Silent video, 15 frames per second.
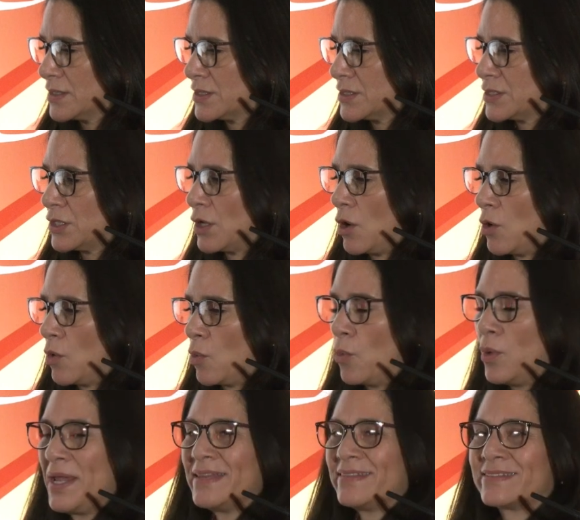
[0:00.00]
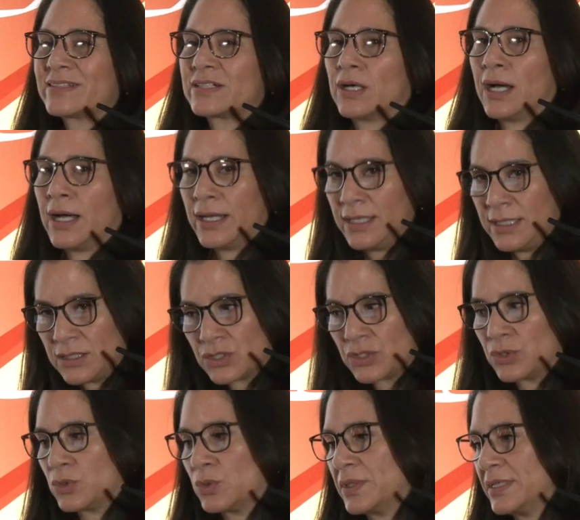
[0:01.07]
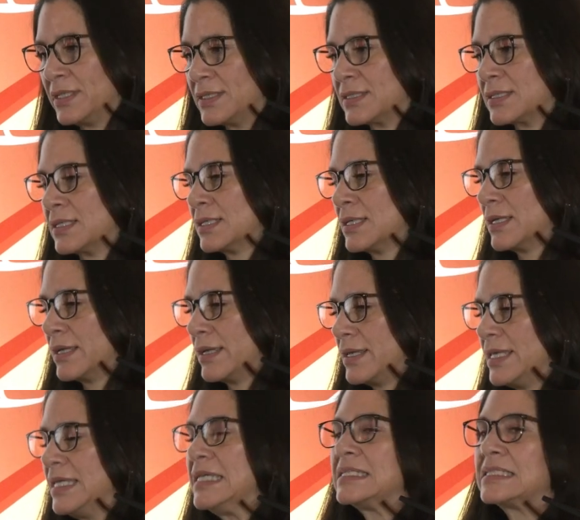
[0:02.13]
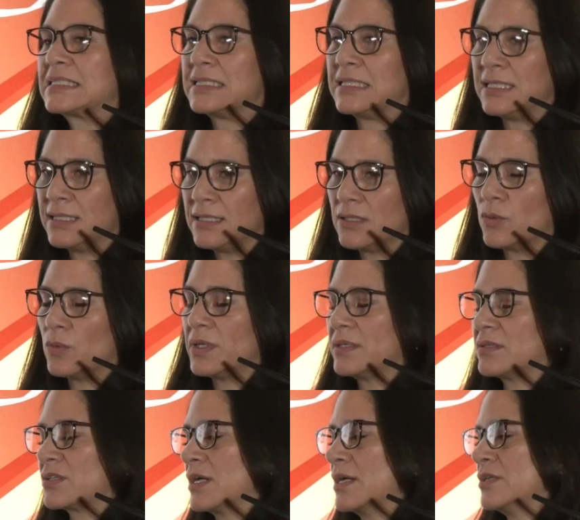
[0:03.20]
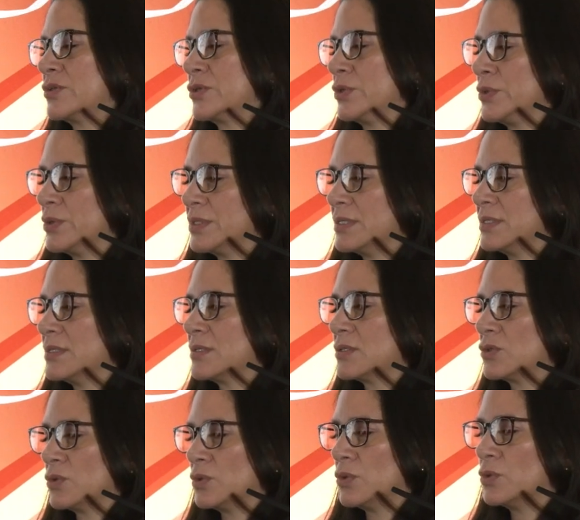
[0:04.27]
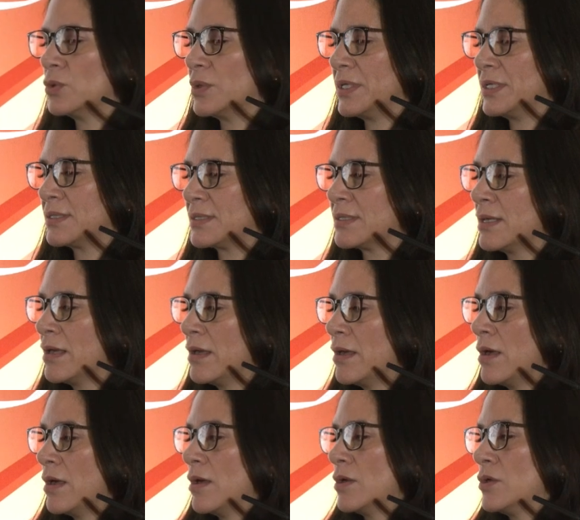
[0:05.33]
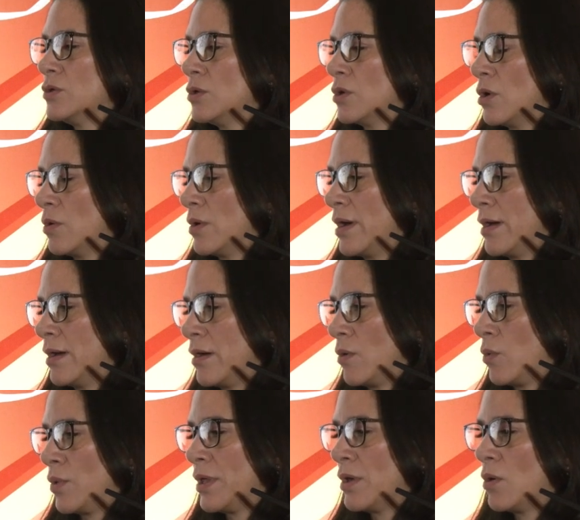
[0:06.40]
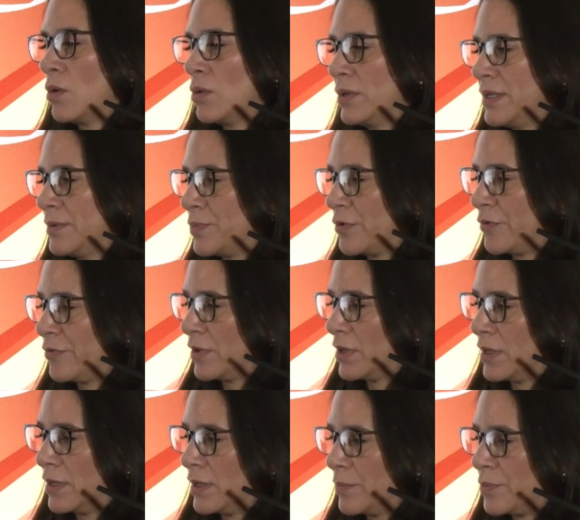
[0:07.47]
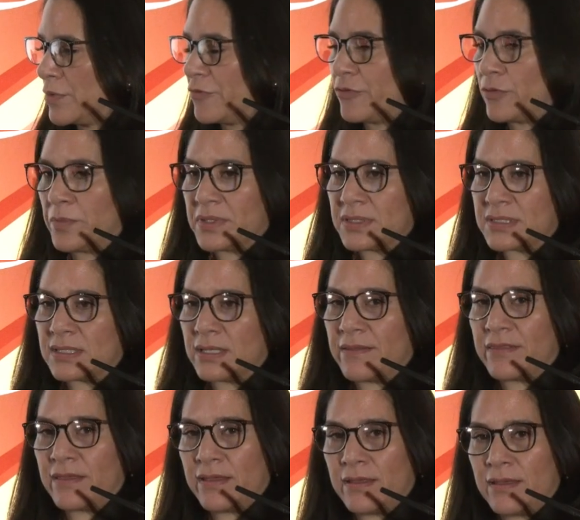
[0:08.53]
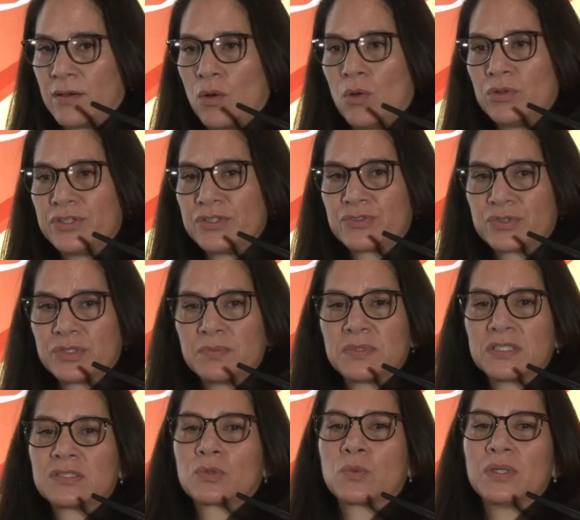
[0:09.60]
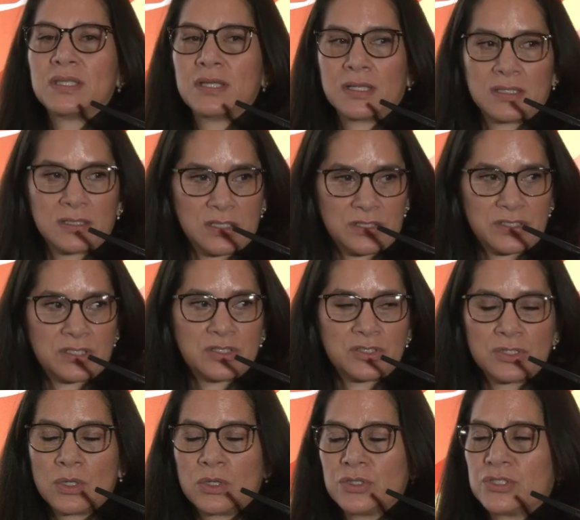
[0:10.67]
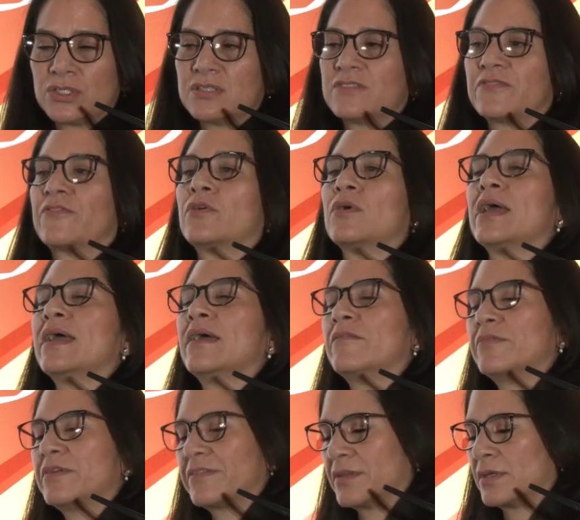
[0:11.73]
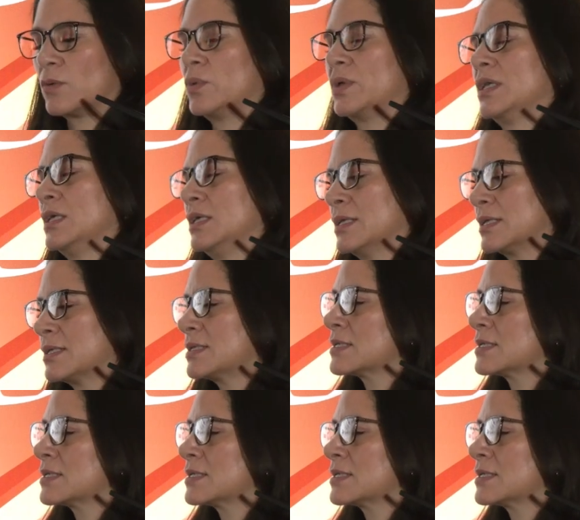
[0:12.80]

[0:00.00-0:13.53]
So we try to do it easy. We try to do it, you know, we only perform all the treatments with an anesthesiologist for everything we needed.